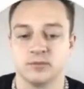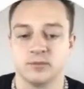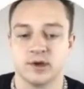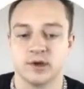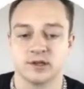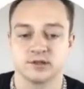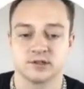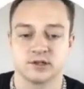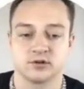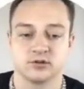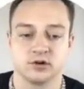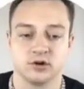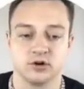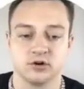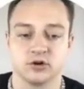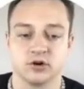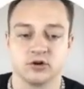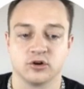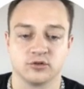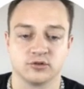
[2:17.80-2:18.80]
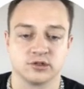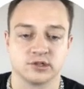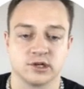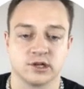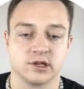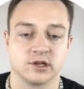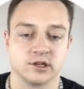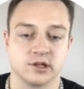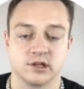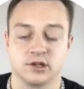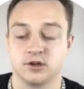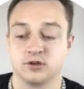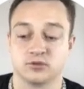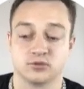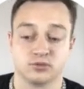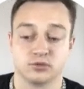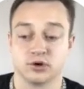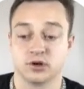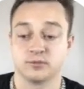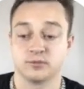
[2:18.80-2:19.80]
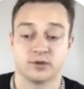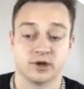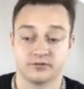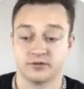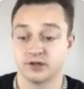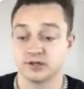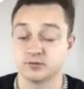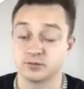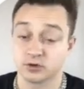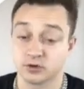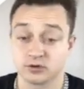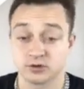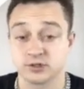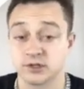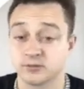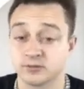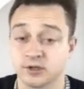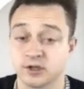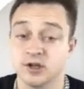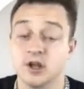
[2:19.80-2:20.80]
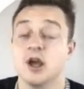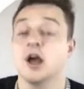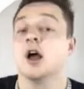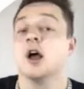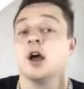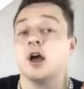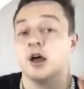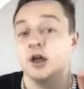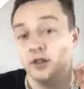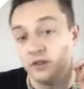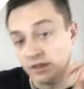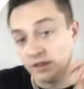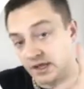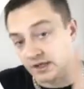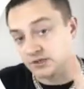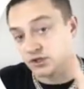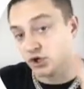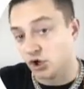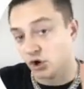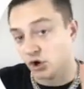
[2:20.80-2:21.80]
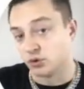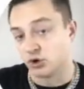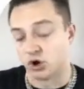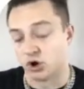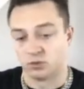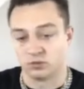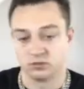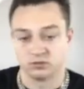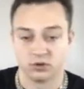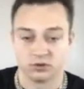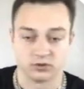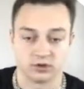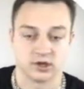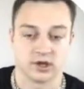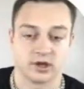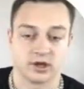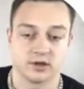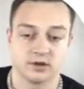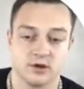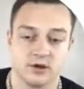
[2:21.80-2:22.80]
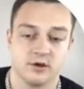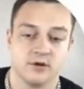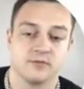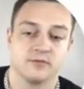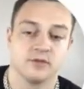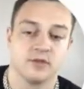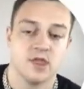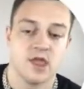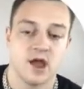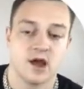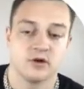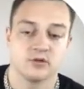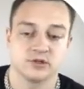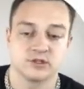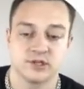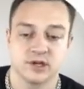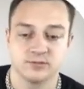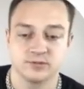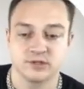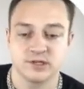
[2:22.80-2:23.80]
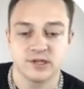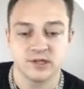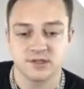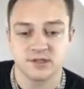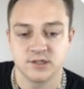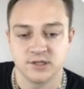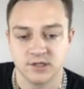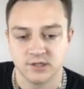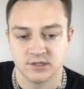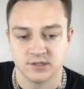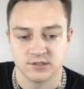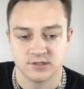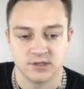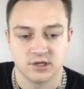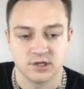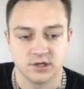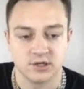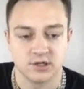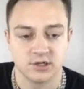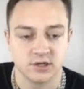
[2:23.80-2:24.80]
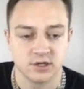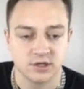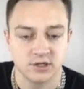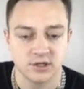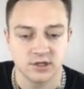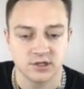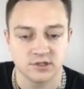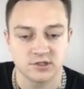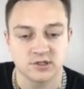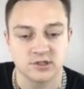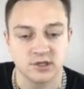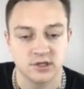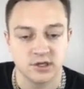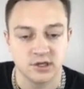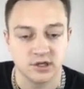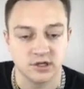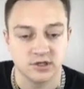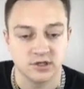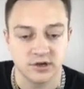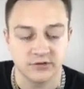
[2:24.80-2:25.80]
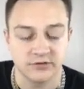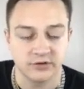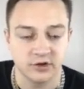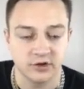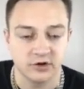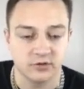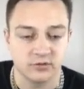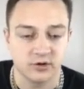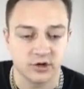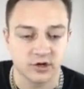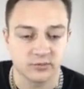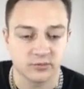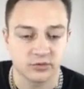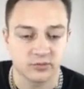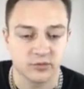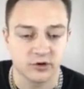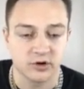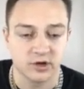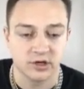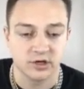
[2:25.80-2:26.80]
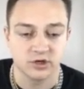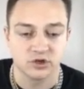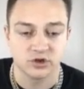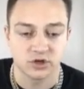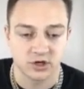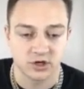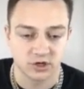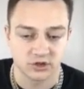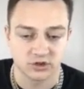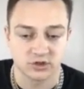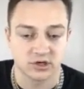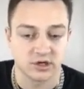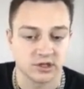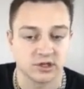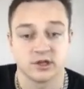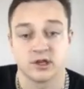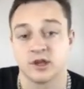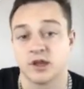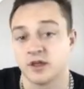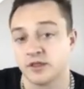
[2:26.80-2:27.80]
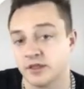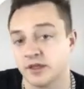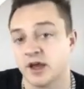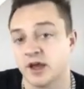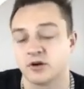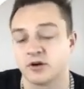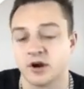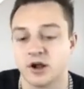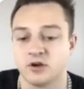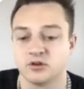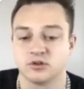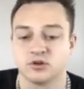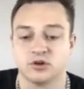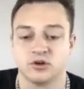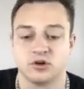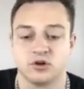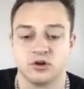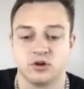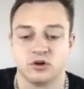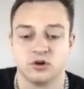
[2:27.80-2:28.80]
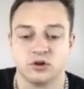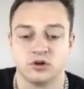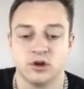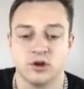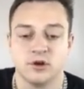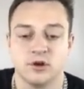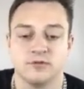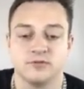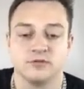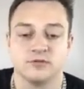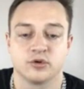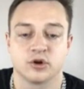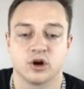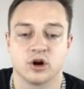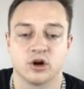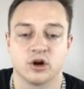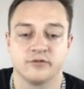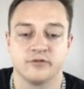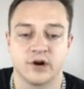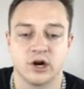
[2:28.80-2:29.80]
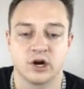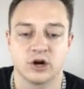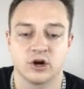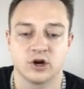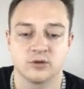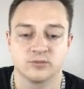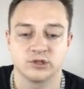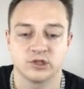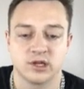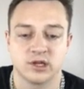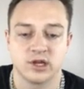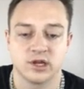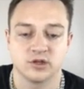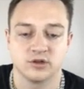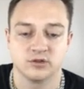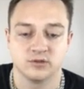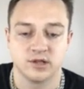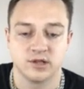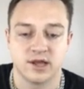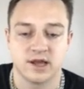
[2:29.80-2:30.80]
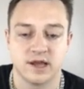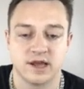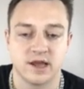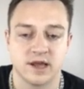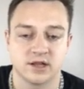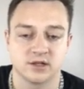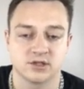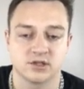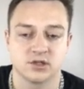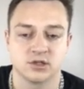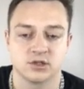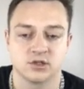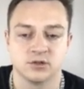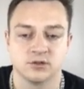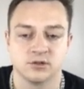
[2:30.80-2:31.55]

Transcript: as their logo, saying that you're run by Facebook or something. That's a no-no. Okay, now substances. Let's see. Definitely don't want to promote any drugs or anything like that or alcohol. Regarding firearms, you can't do that.